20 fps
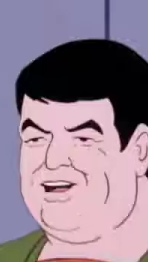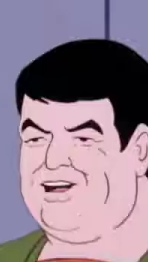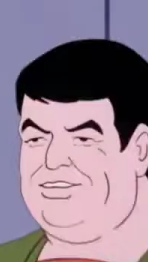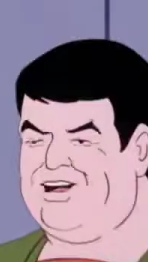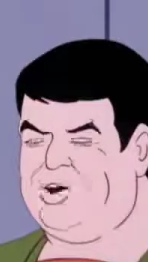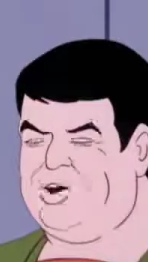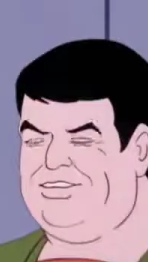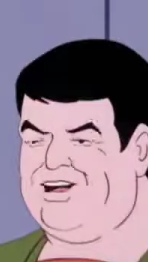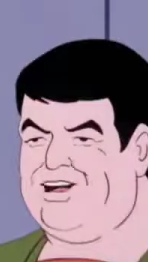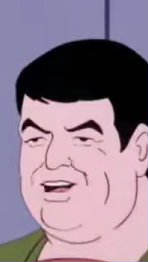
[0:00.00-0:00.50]

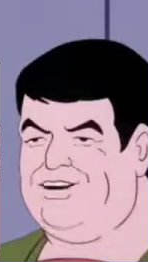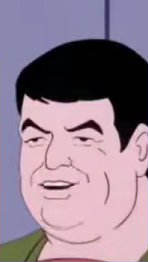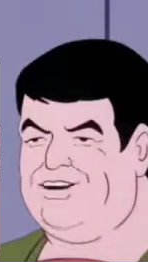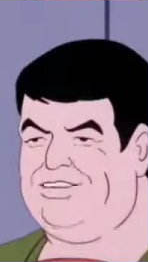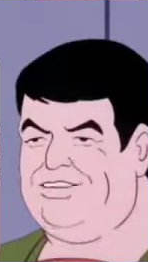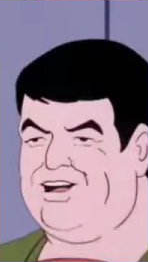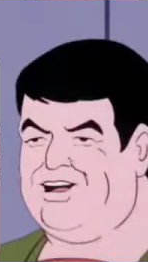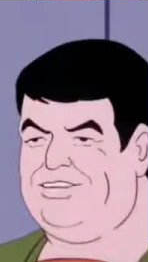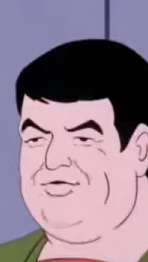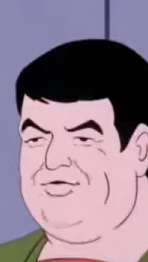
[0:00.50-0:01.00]
there were
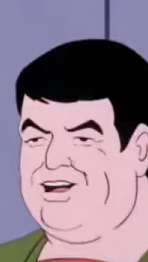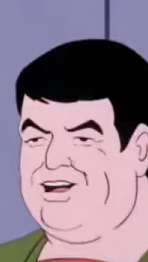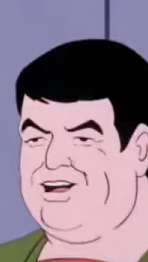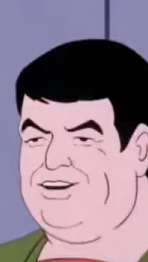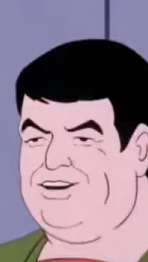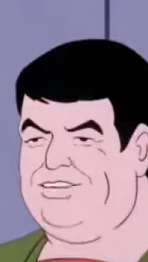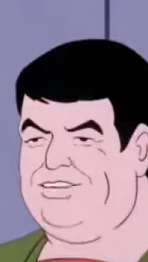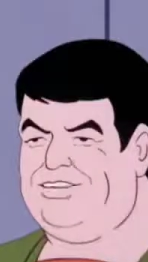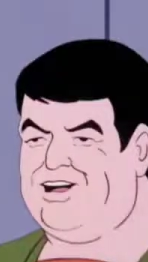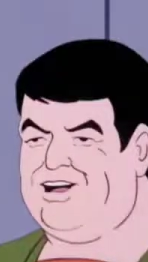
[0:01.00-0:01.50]
negative
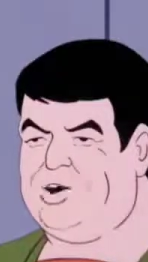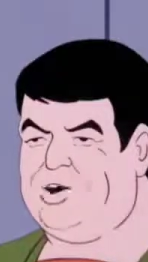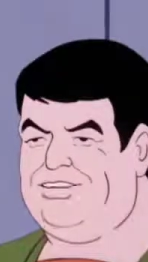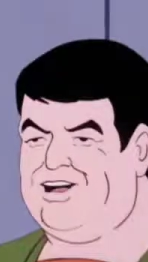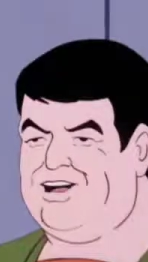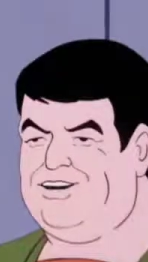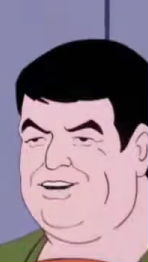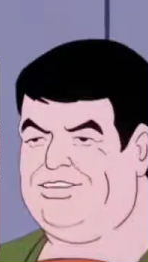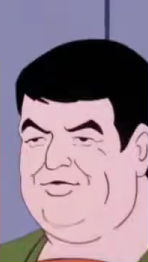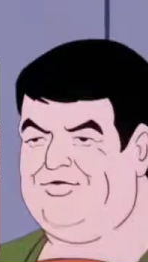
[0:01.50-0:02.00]

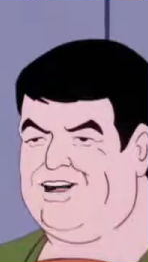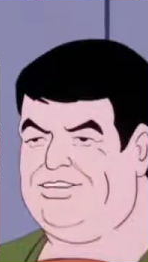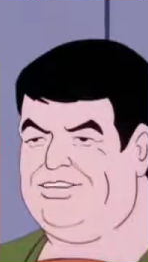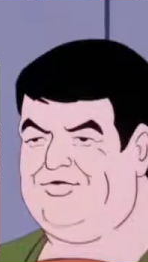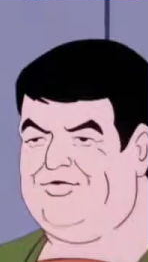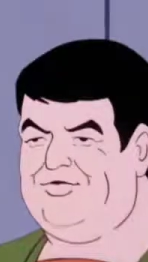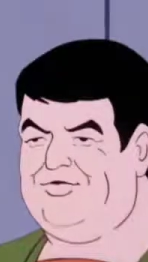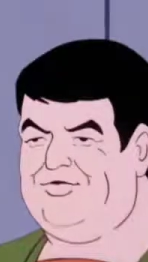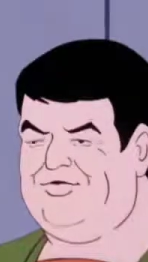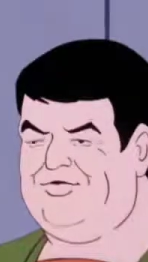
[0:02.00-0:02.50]
consequences by
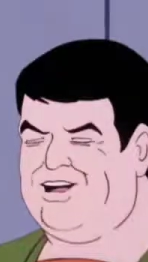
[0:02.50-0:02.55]
my